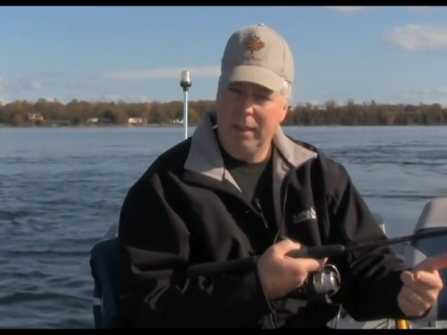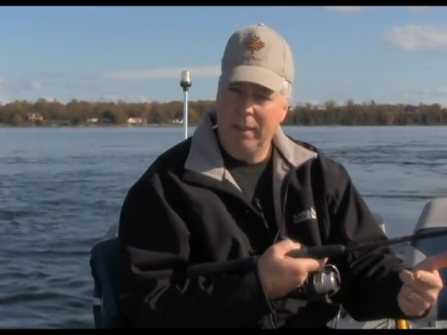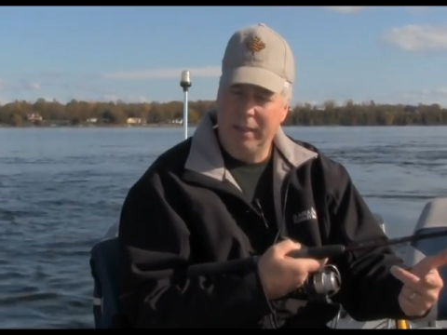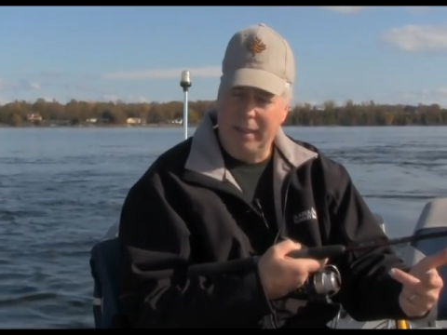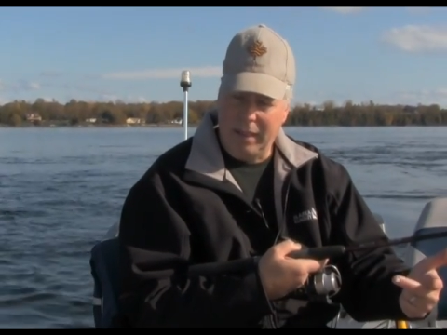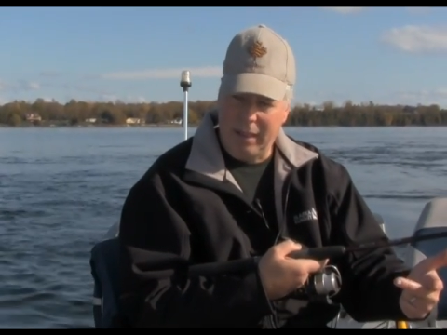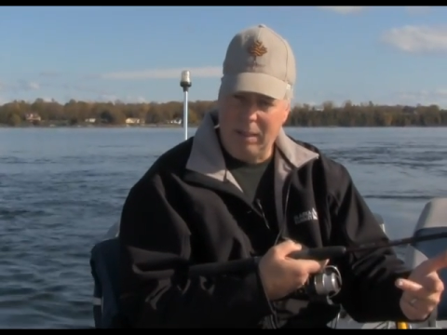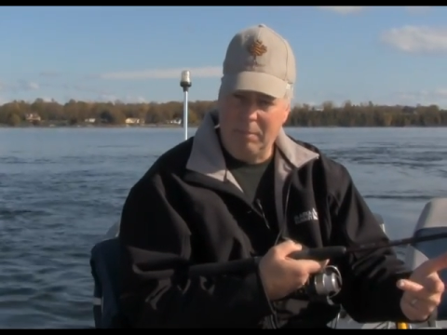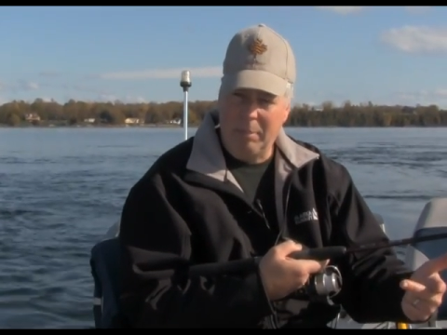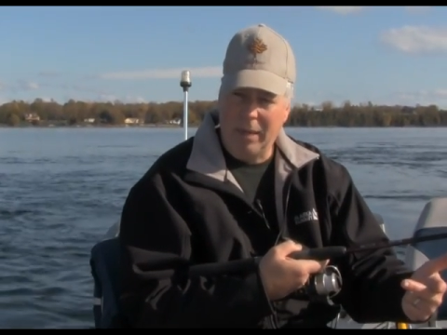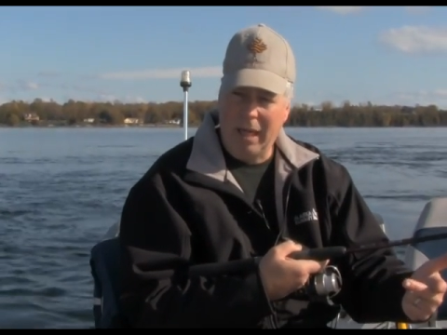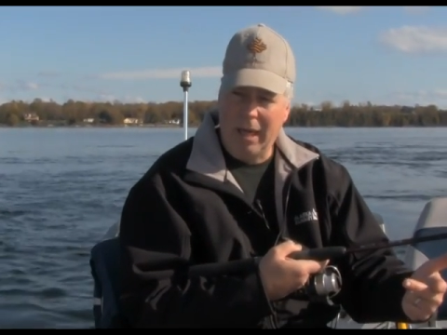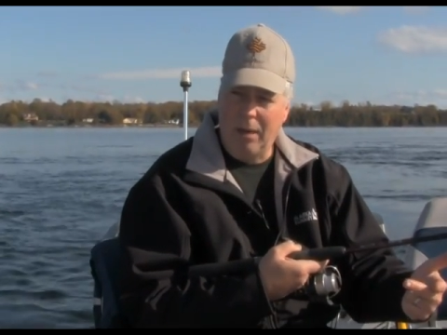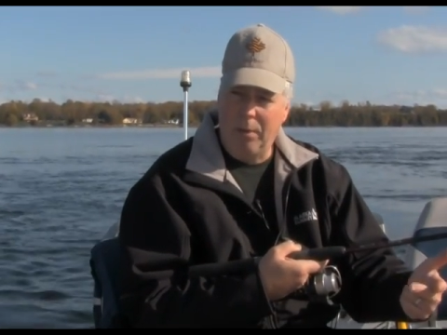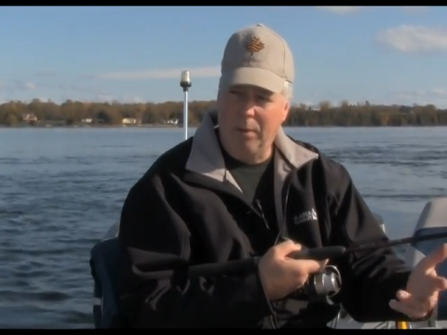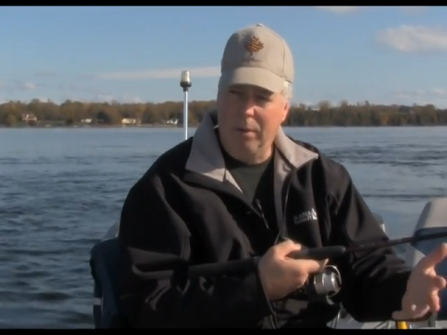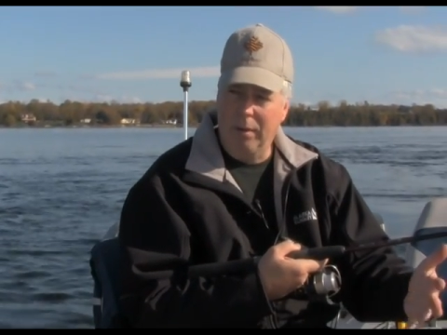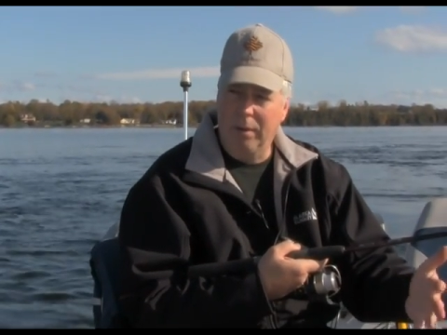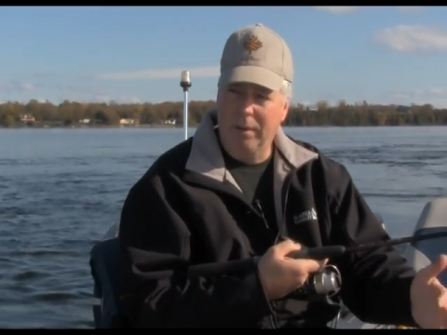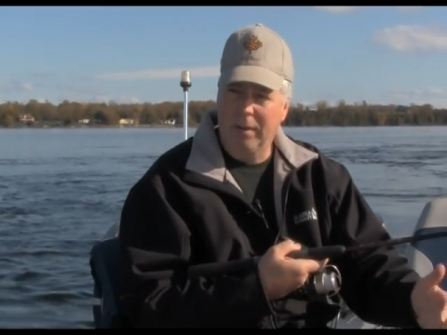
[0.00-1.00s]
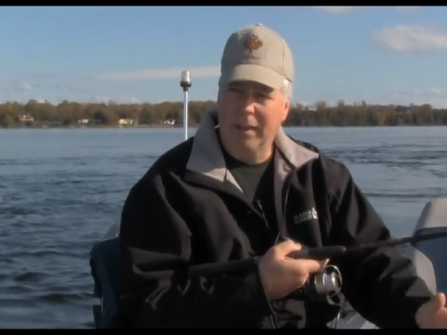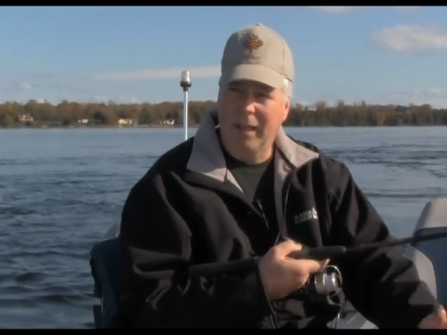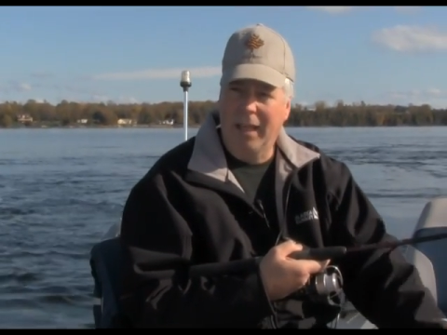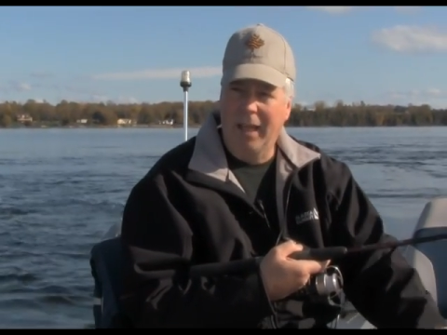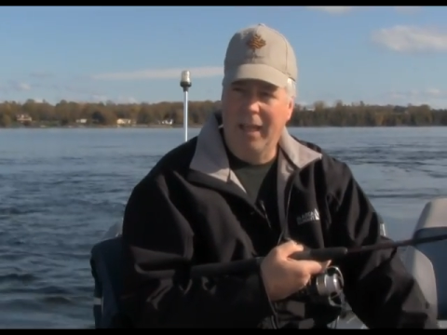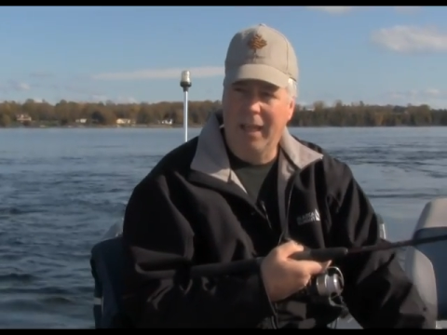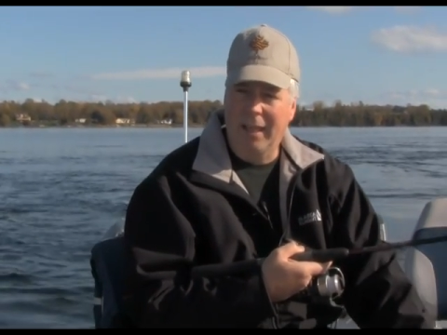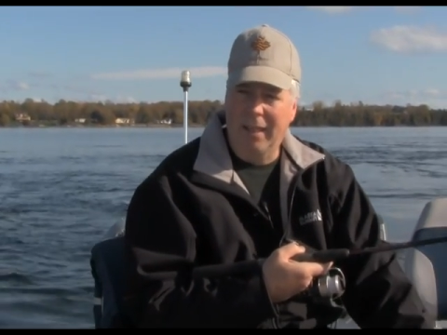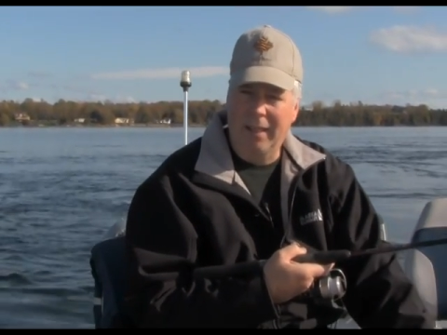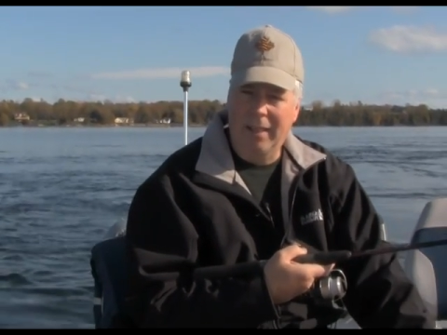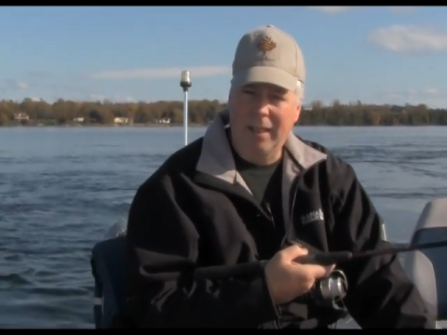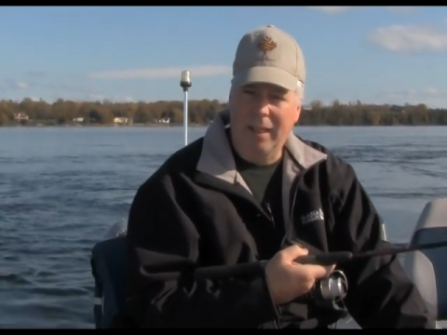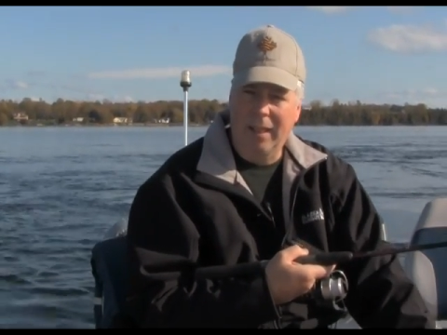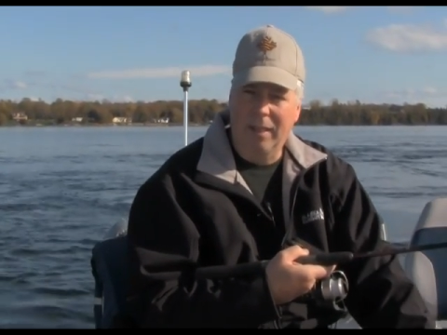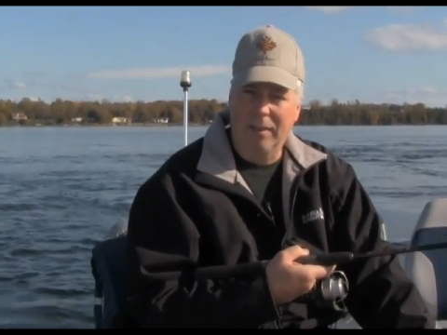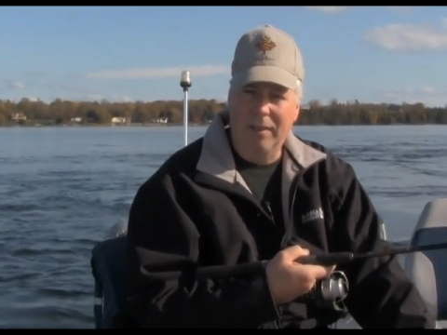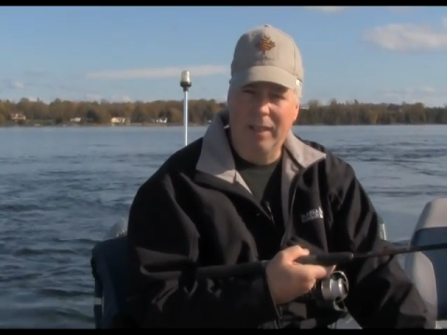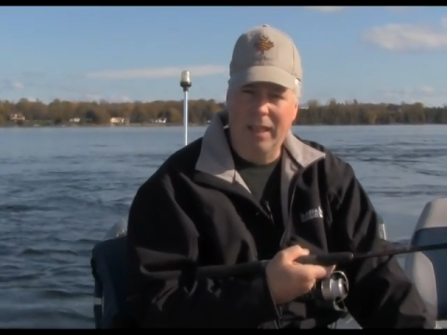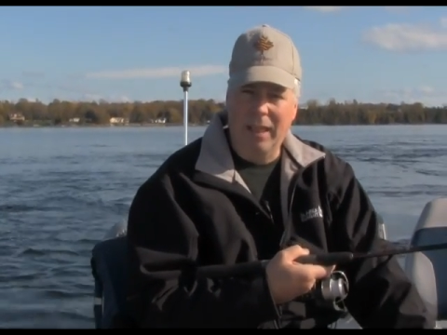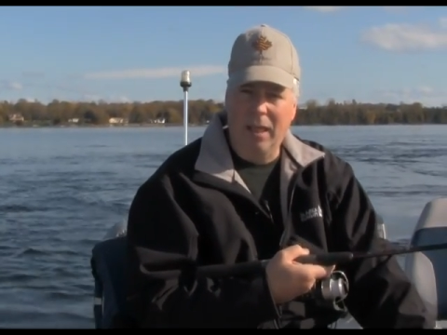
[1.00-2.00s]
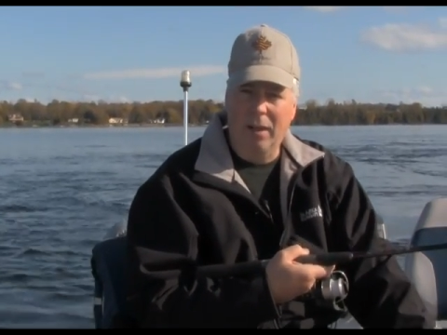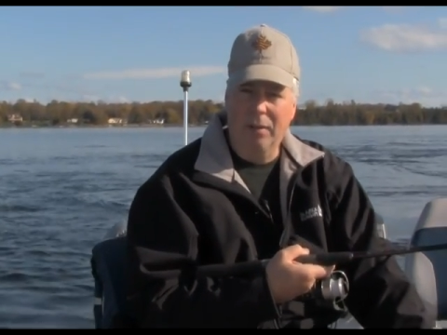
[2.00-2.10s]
the e-power, and the